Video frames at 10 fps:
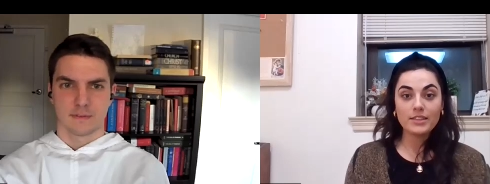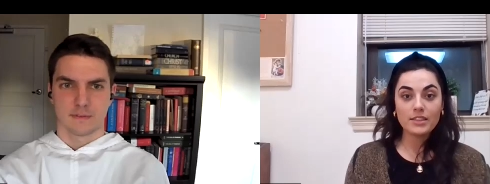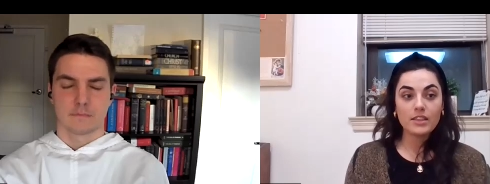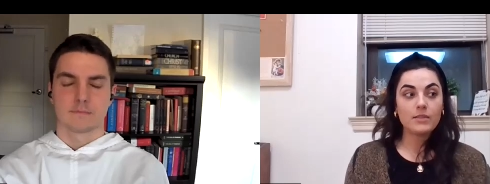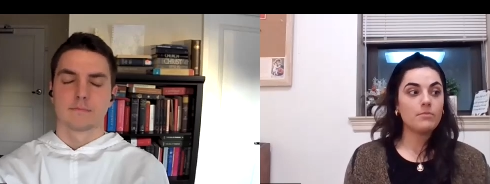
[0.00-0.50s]

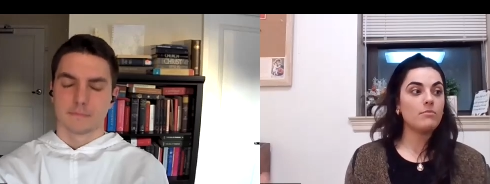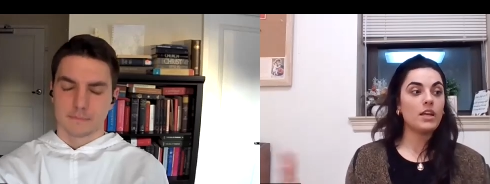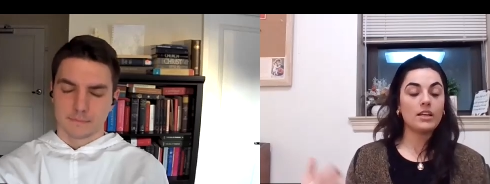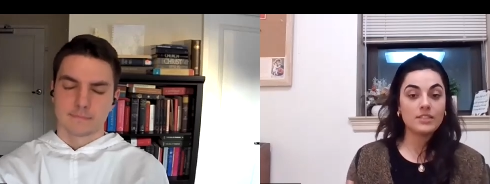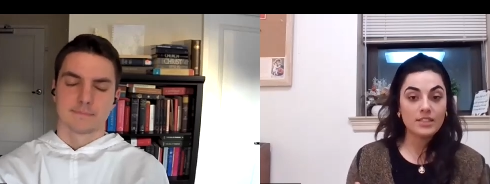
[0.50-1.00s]
Speaker 1: best
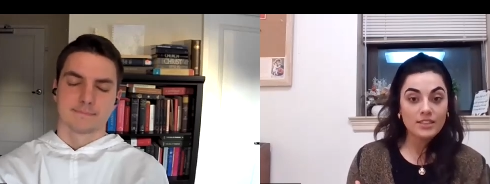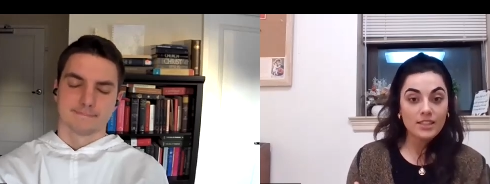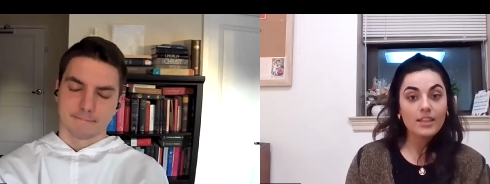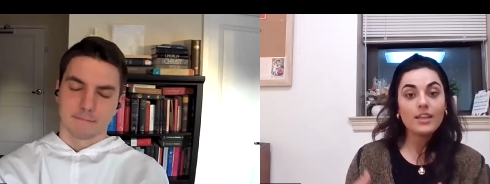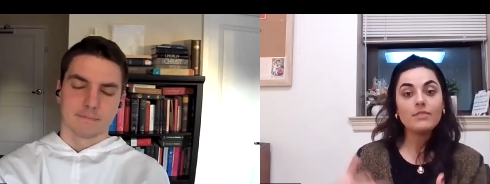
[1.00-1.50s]
and
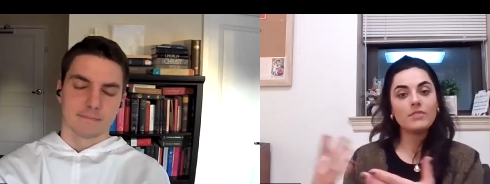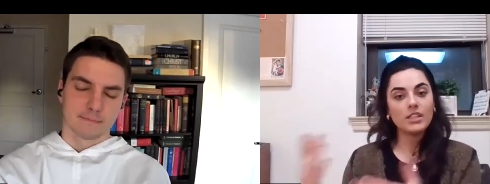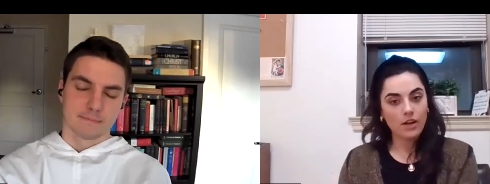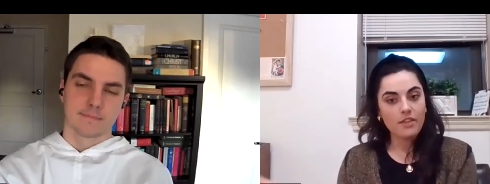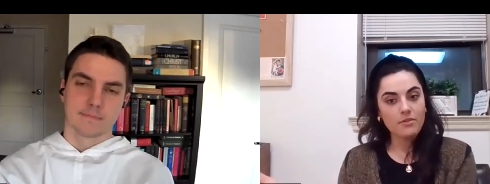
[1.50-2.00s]

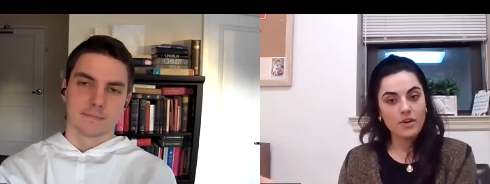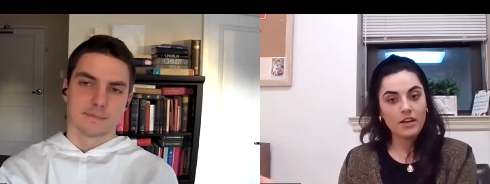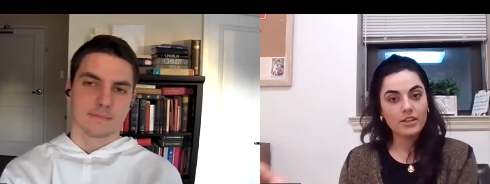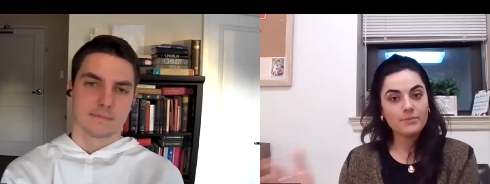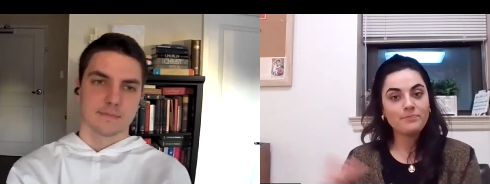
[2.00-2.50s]
consistently it's god the
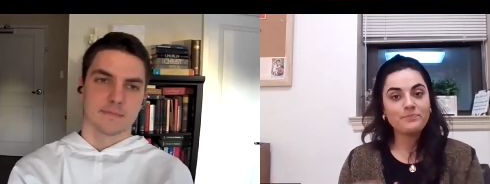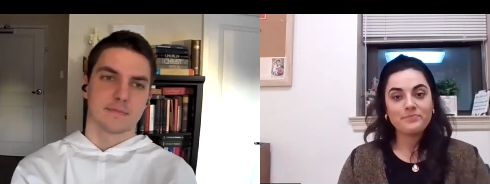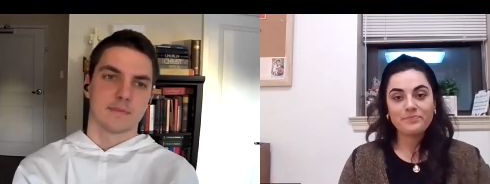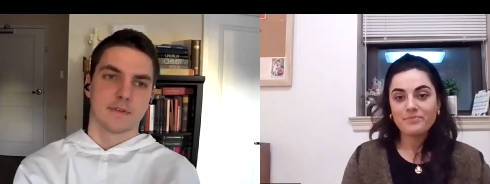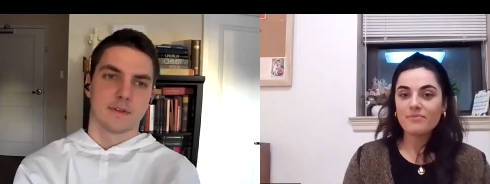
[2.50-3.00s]
father
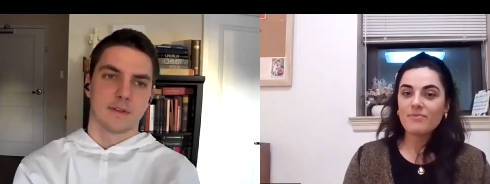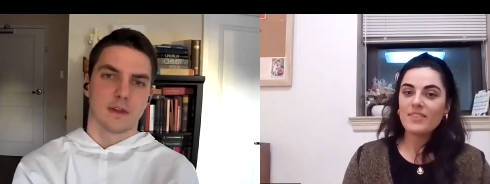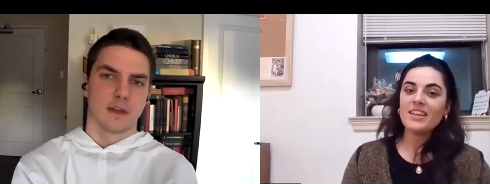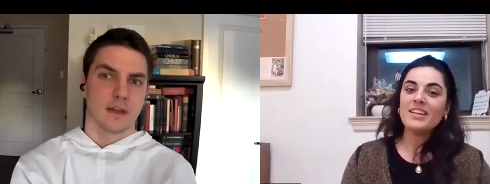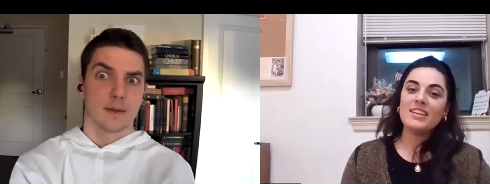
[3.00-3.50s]

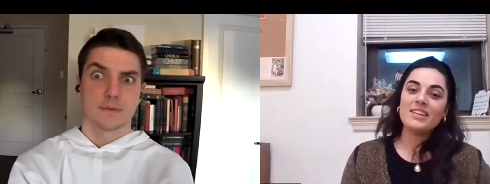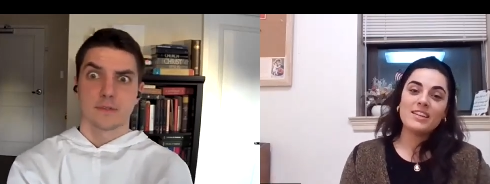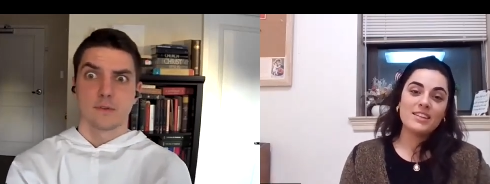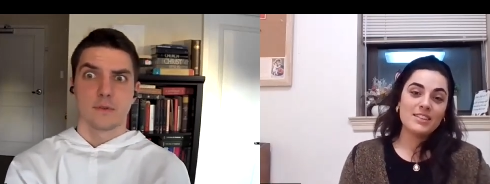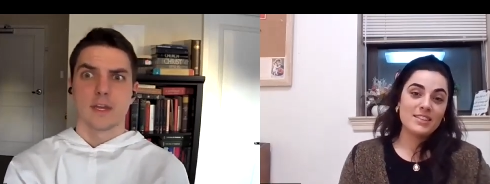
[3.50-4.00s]

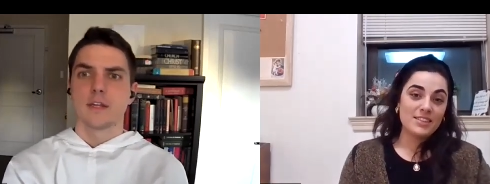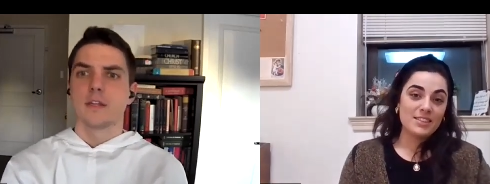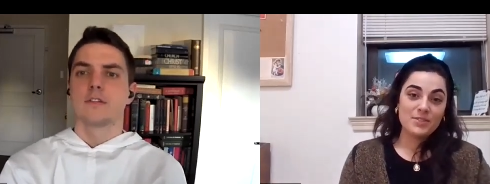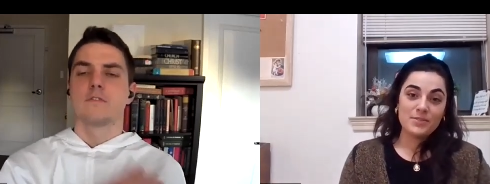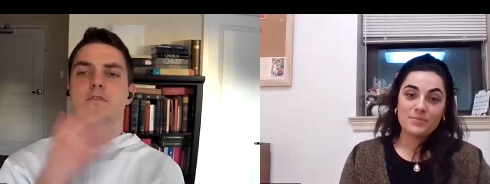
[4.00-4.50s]
Speaker 2: absolutely and
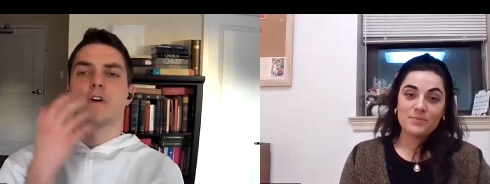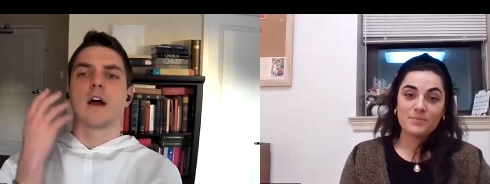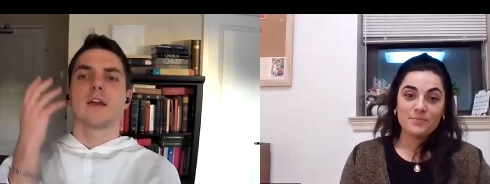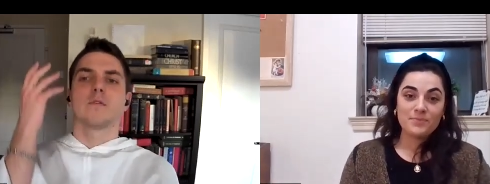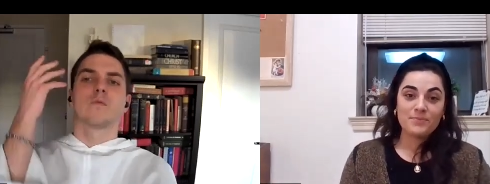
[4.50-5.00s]
the
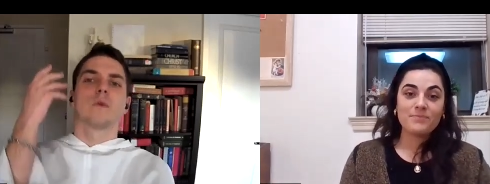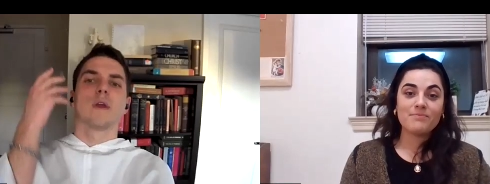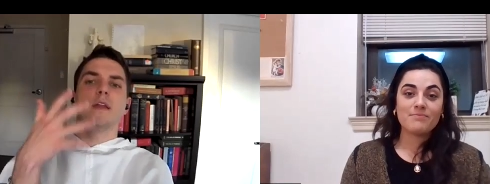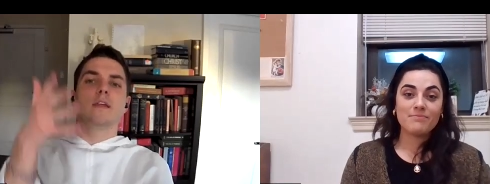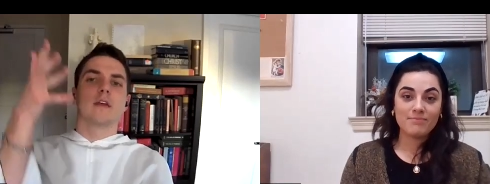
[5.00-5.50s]
divine
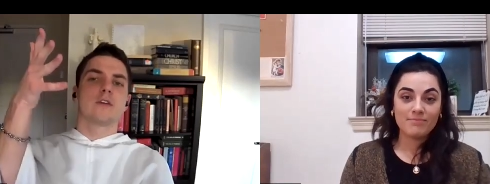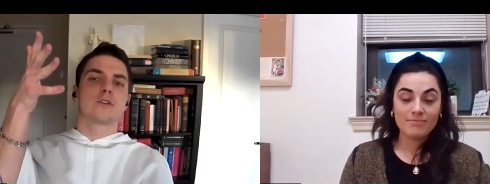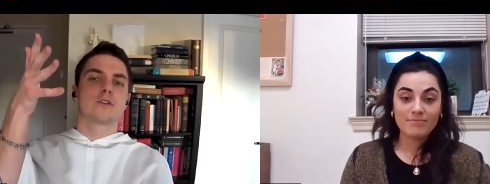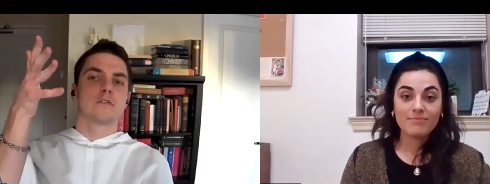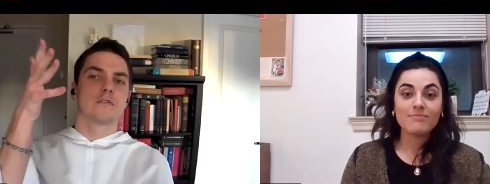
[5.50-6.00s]

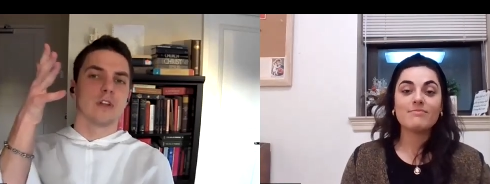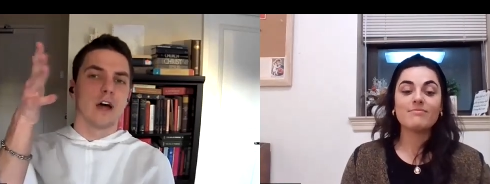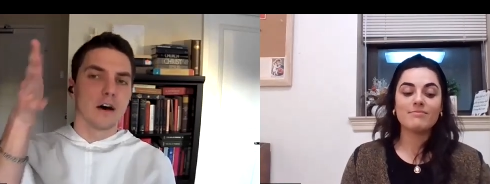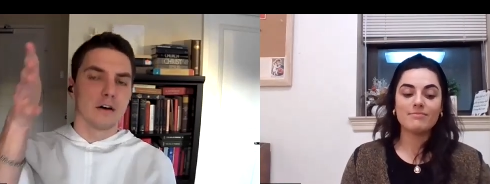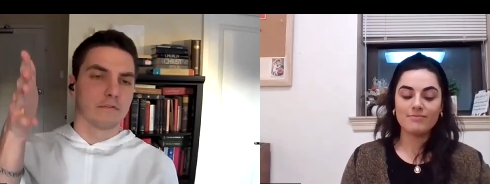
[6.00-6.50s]
radiation of
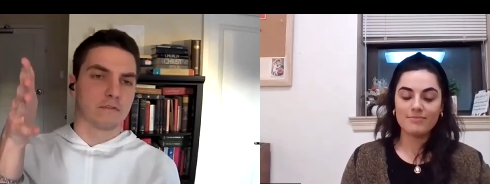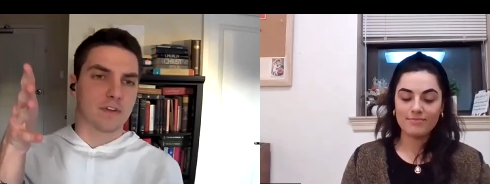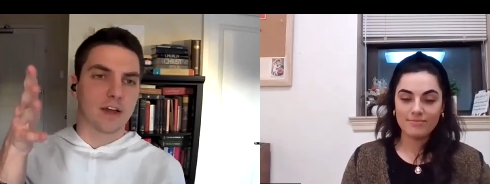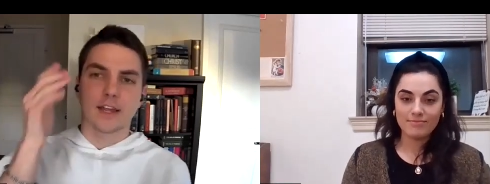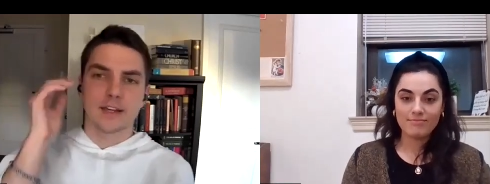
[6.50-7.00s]
love
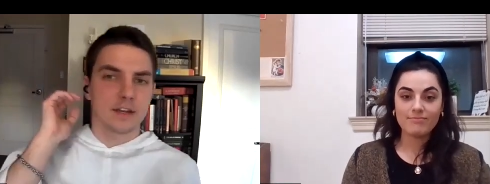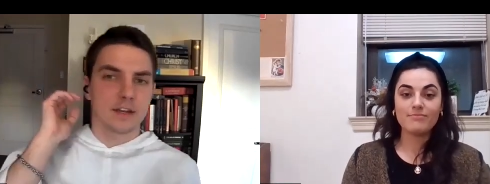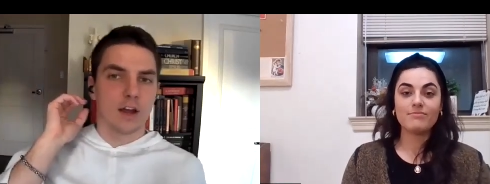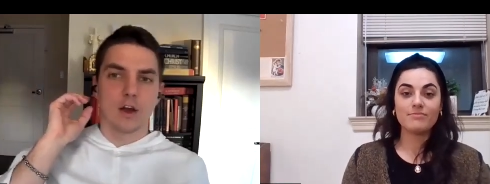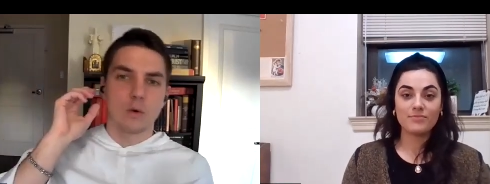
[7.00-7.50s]
i like
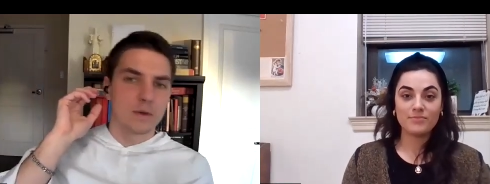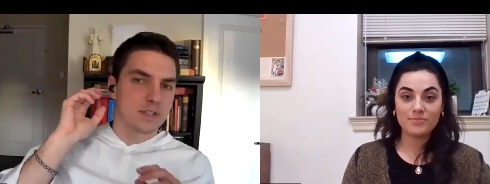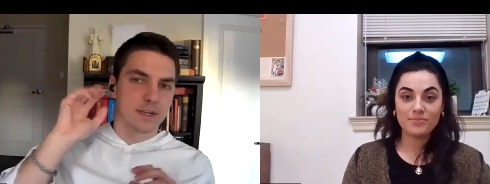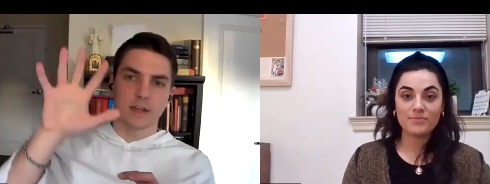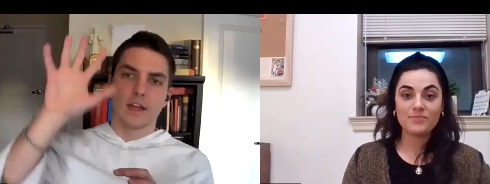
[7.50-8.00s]
the, i always
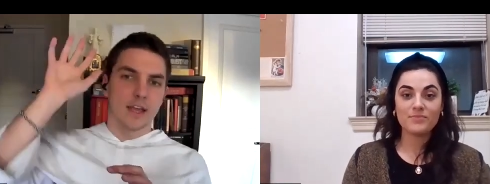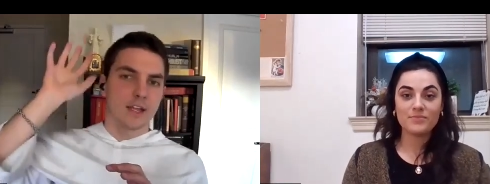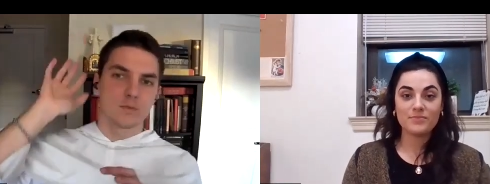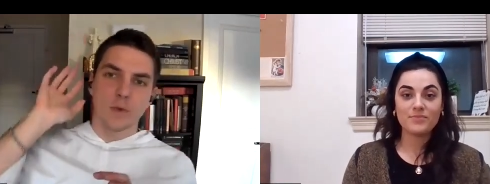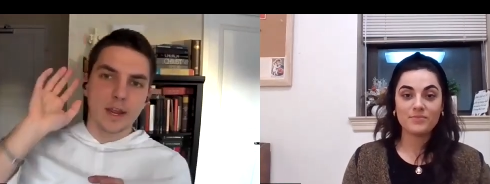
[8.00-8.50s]
like
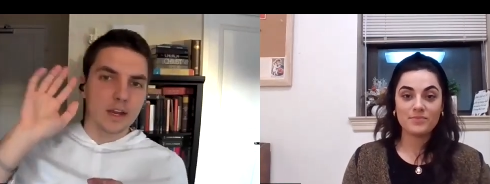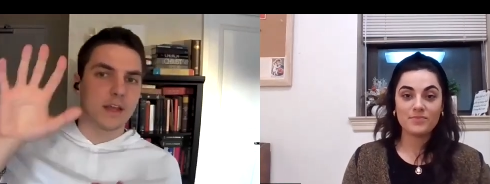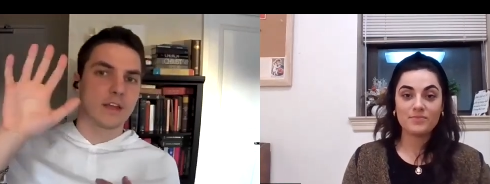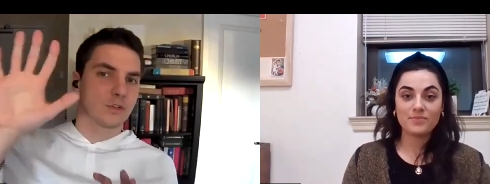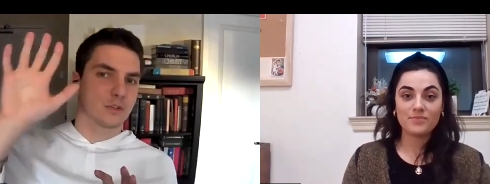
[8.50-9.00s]
it's
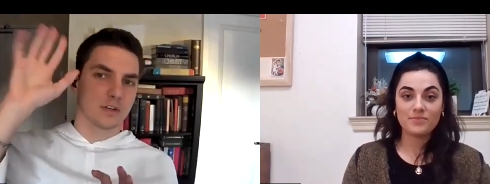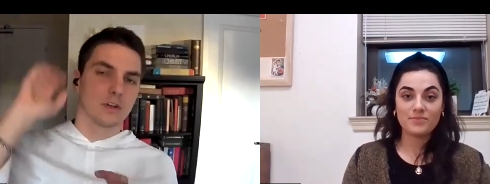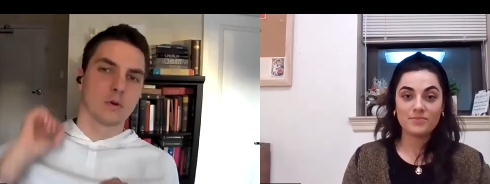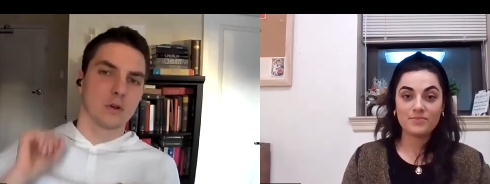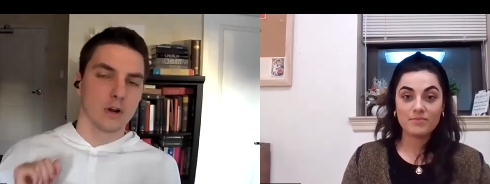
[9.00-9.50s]
radiation.
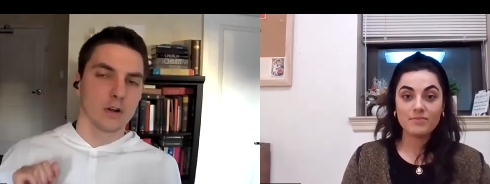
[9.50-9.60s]
You know,